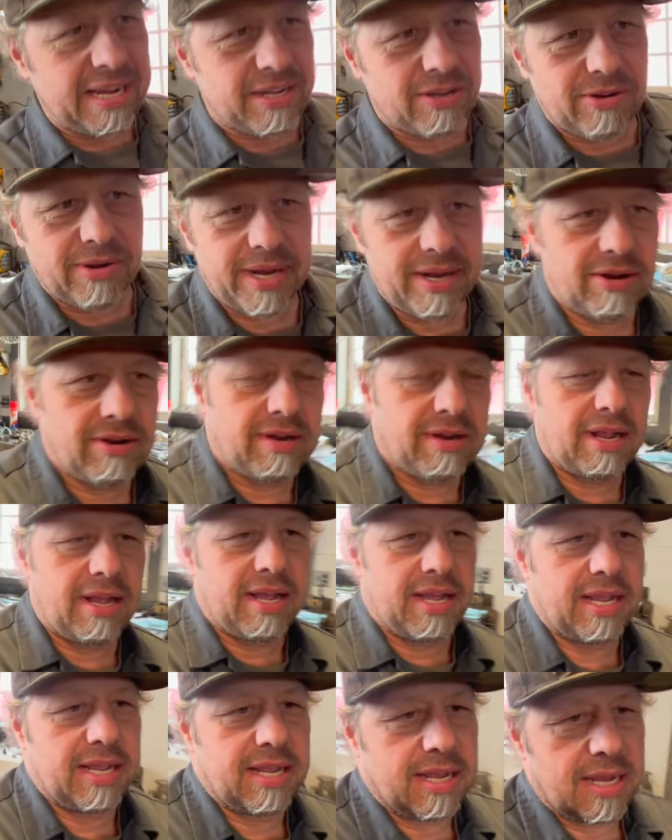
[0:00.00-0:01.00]
out
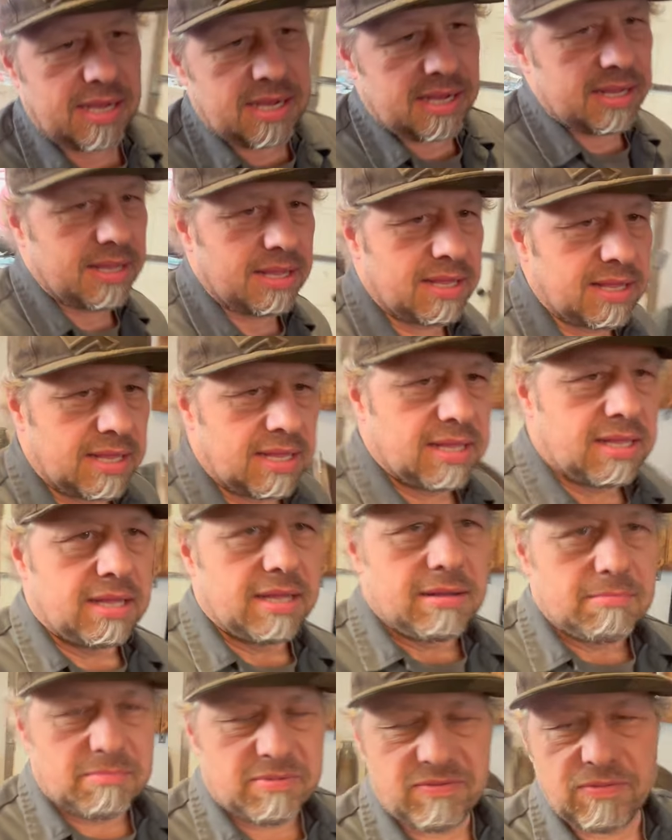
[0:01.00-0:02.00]
here.
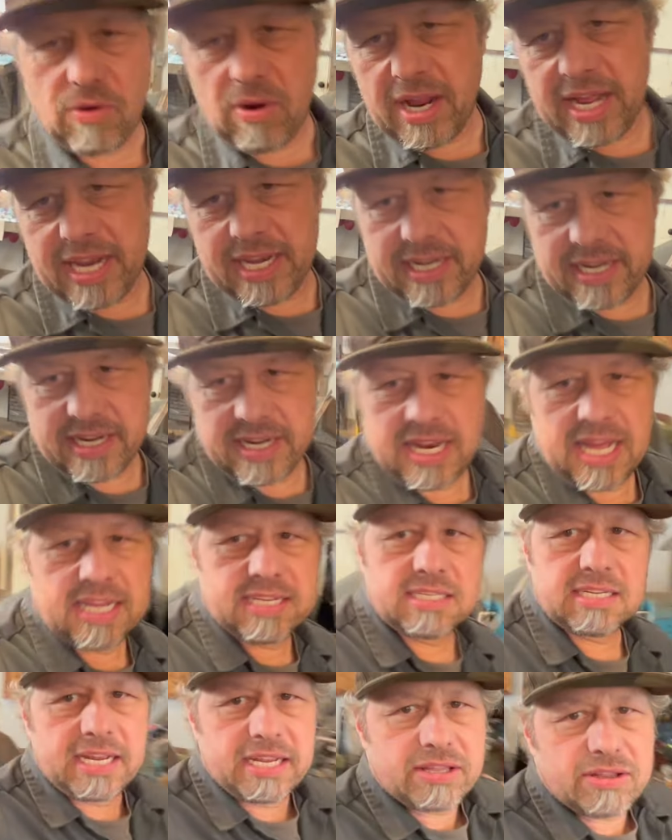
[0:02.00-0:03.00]
Before I headed in last
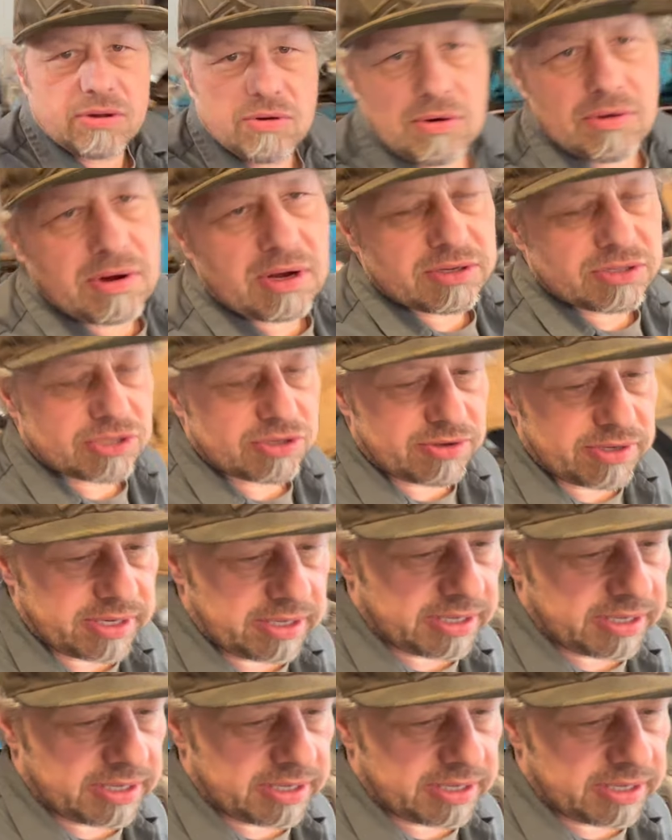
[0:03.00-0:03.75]
night, though, I'll show you